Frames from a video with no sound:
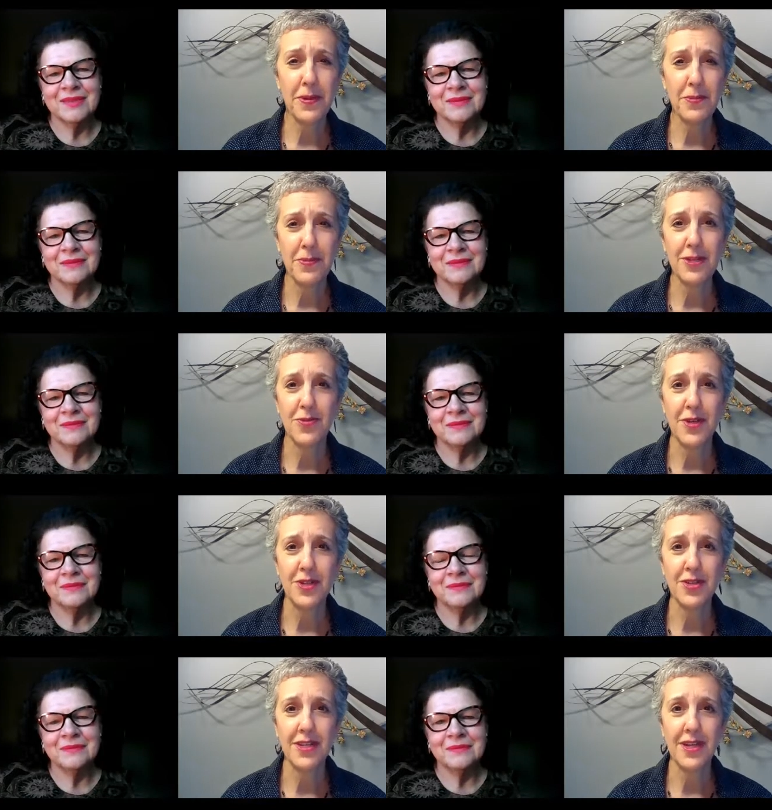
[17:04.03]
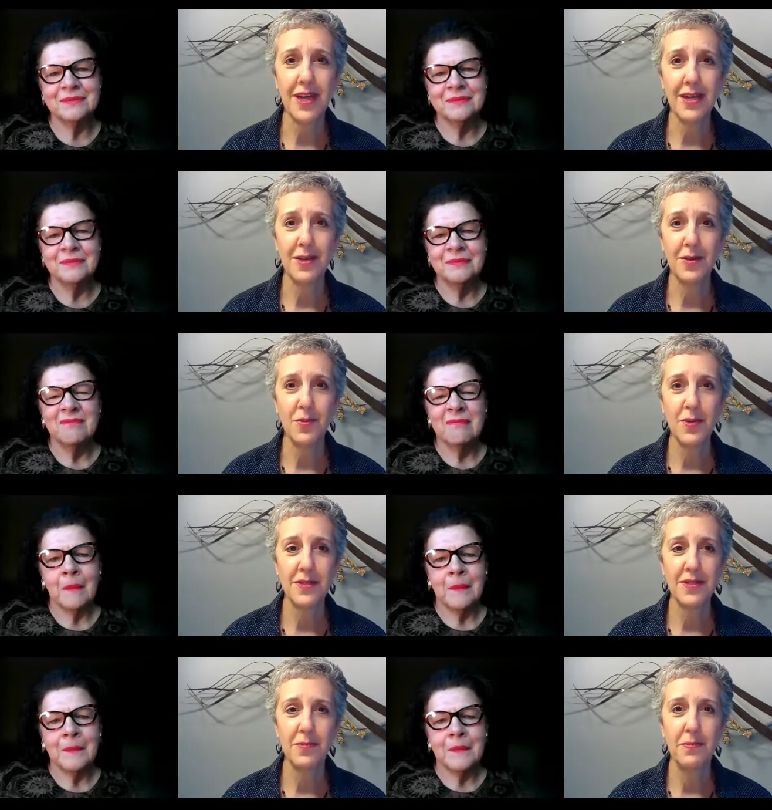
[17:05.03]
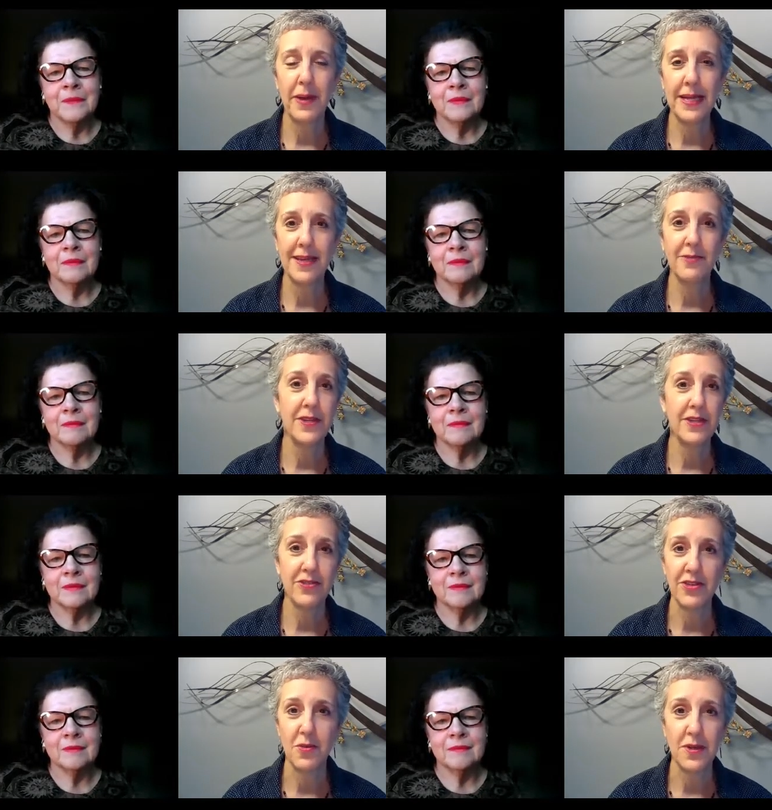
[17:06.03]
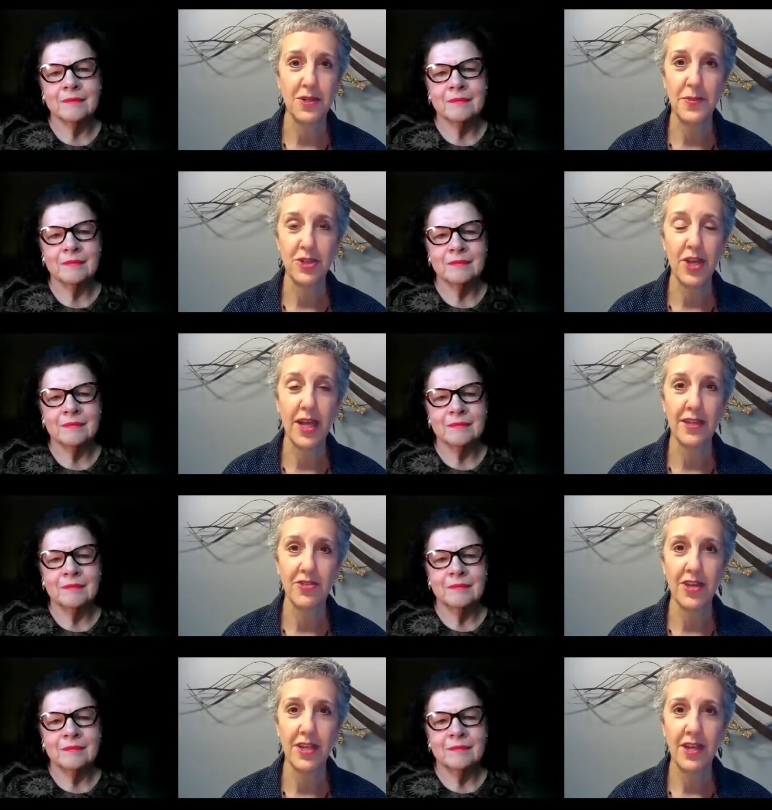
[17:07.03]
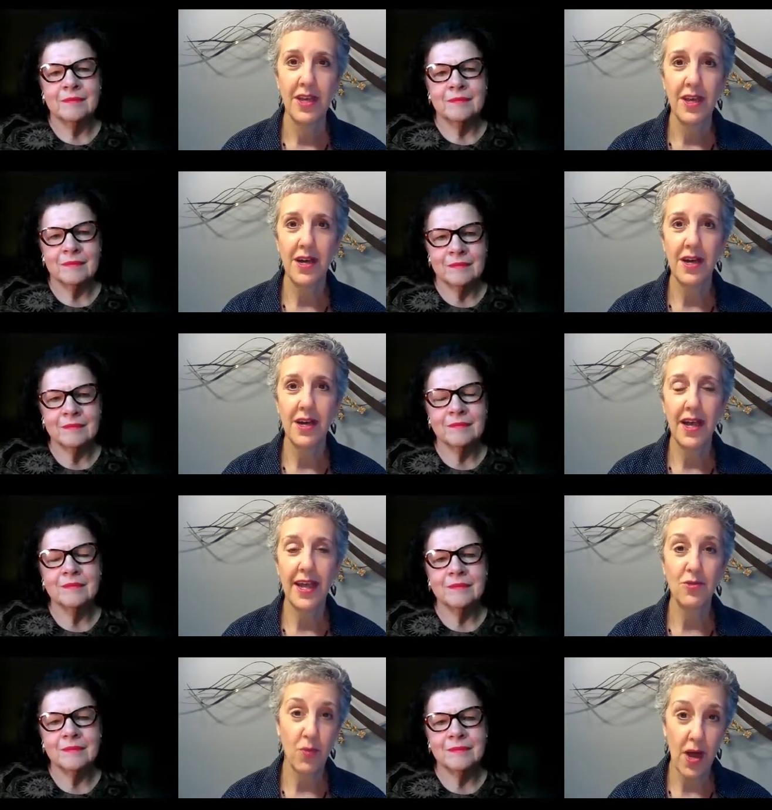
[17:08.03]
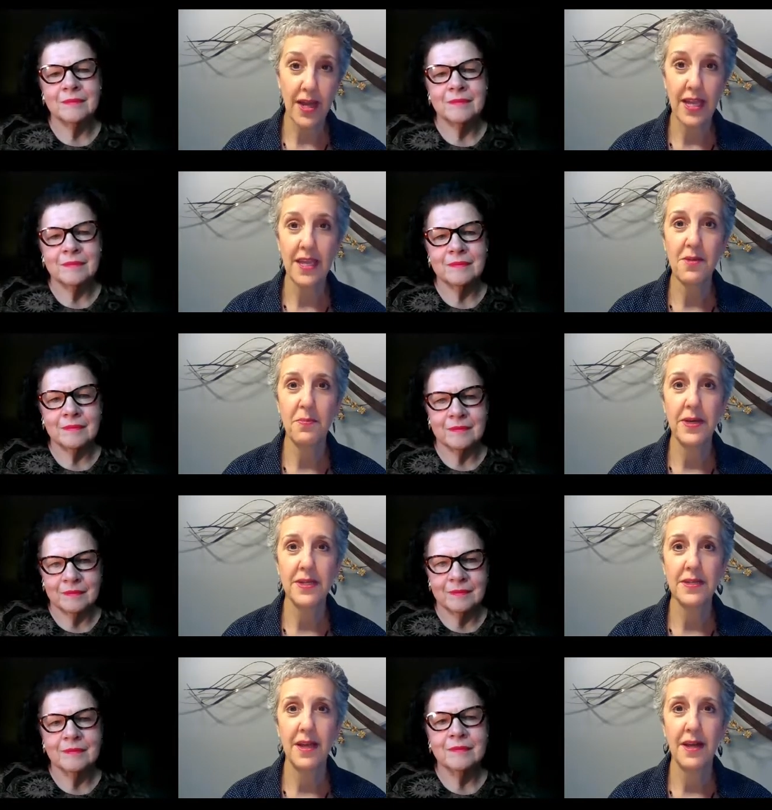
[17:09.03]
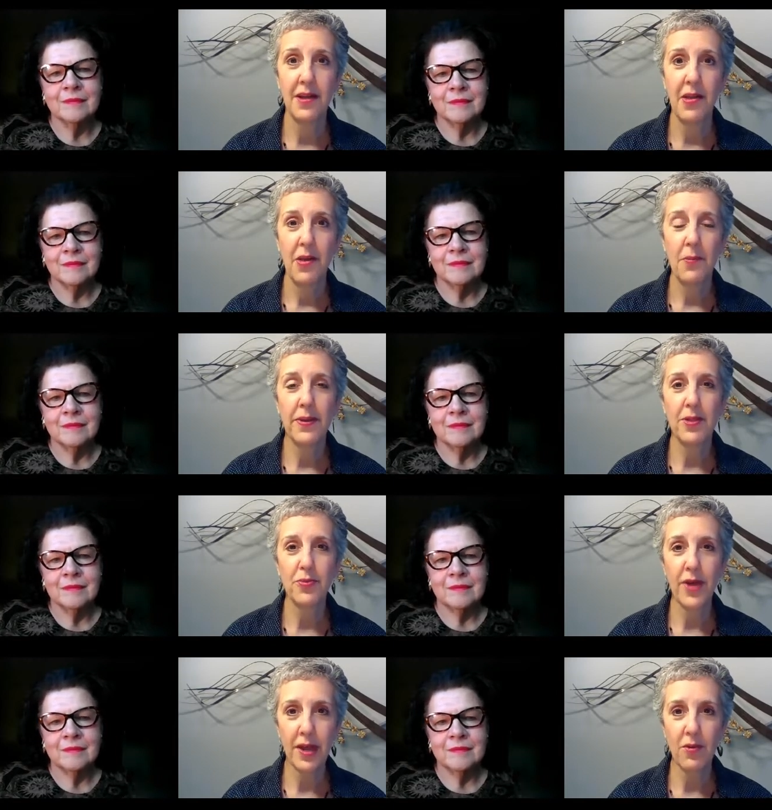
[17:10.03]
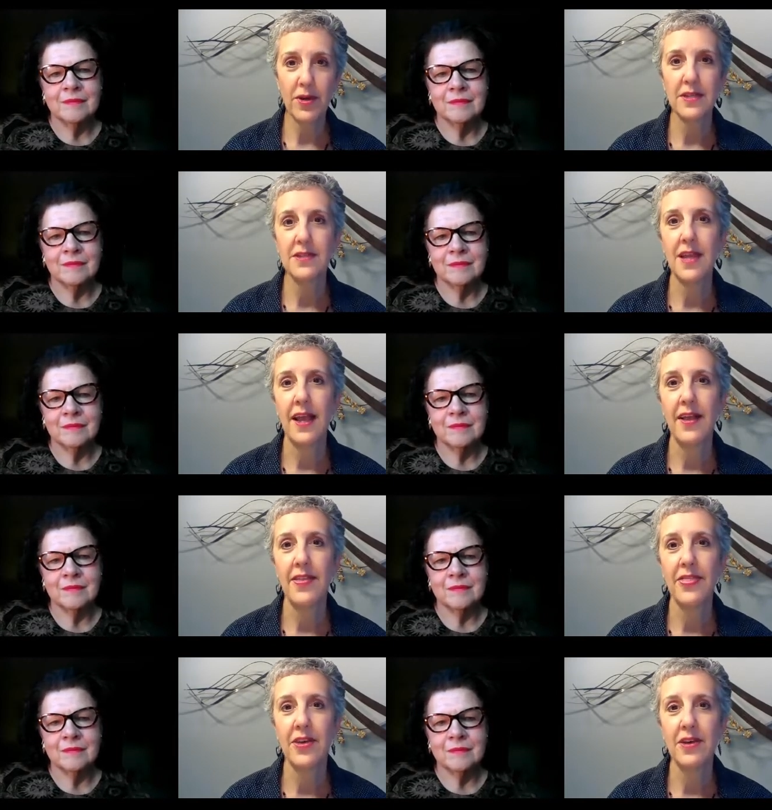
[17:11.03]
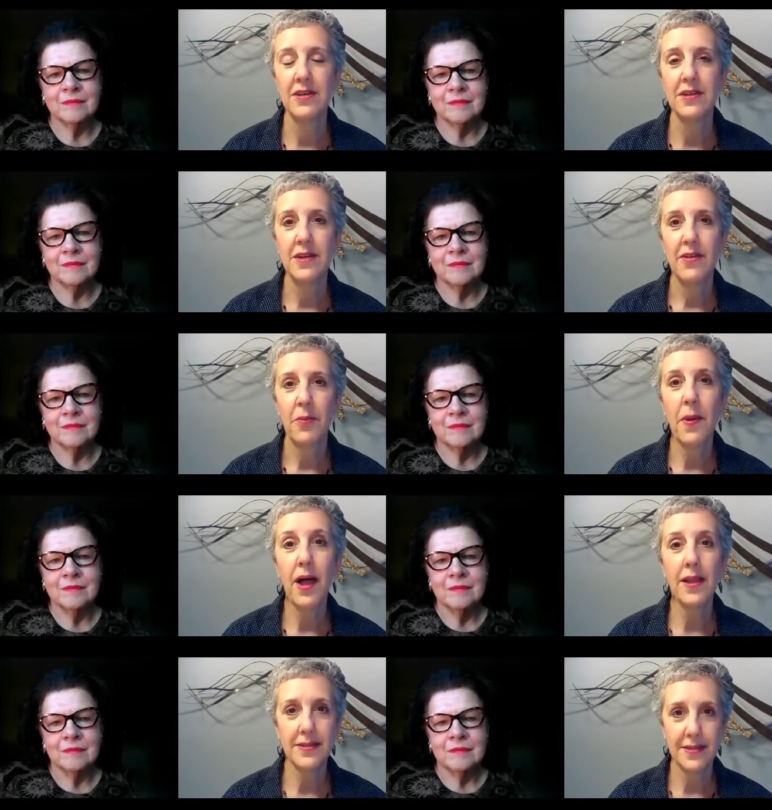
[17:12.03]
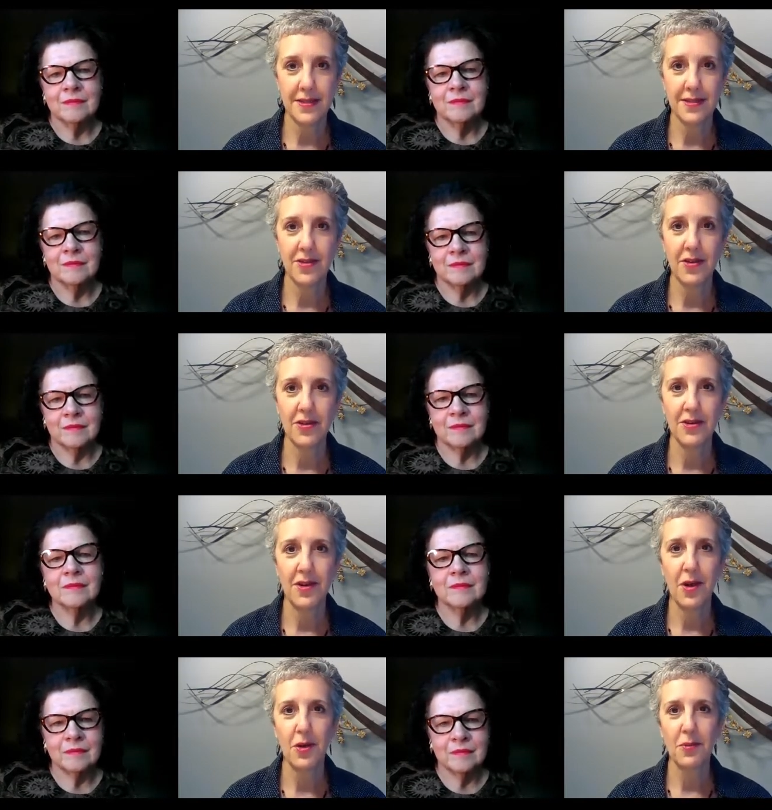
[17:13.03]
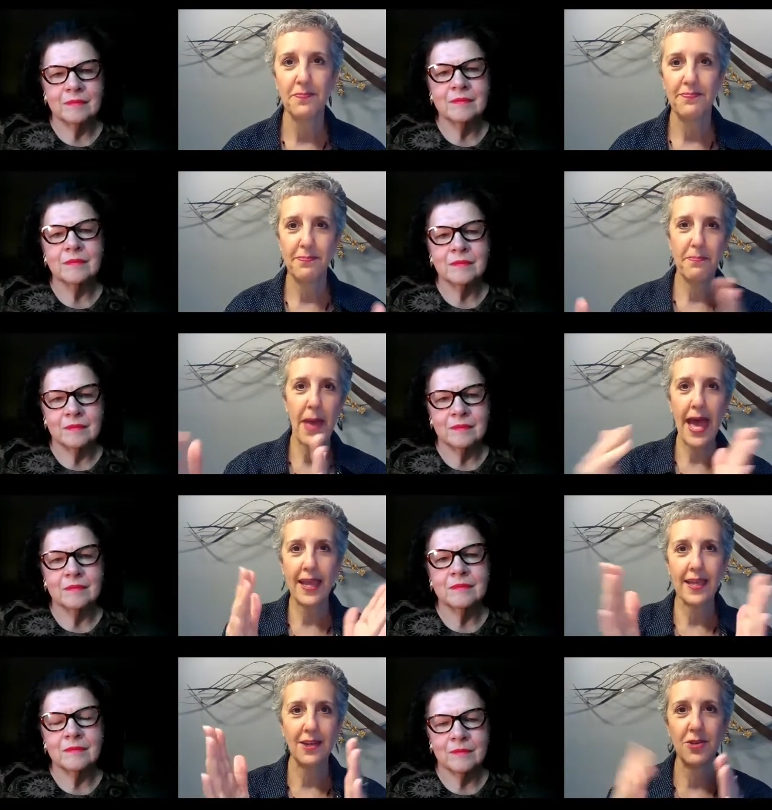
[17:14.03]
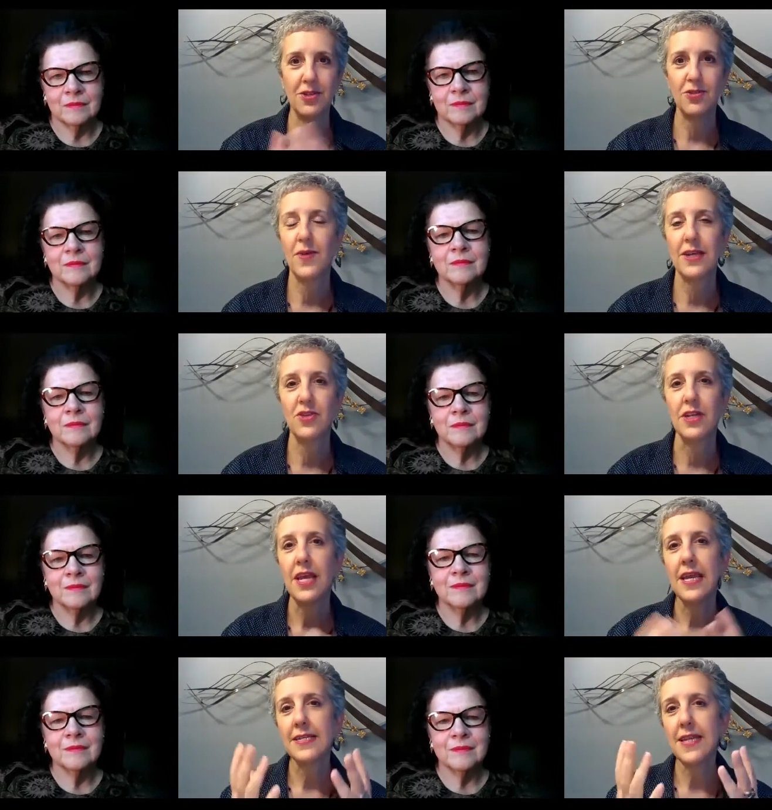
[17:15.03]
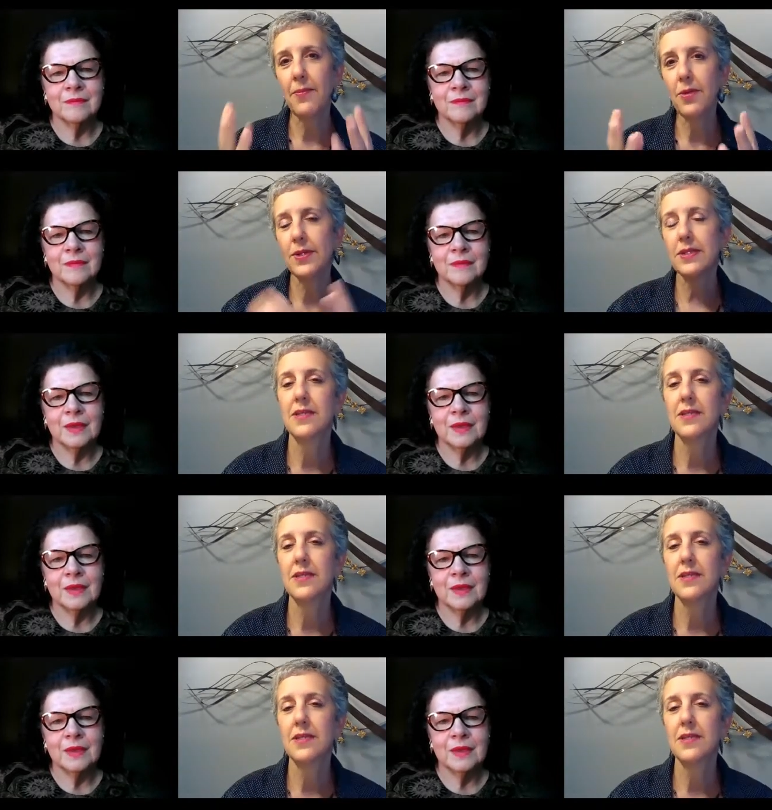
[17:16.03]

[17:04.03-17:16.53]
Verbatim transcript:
Speaker 1: administration uh, was by definition going to be challenging uh, and rocky, but uh, but the priorities and the the policies are are back in a good direction. Tell me what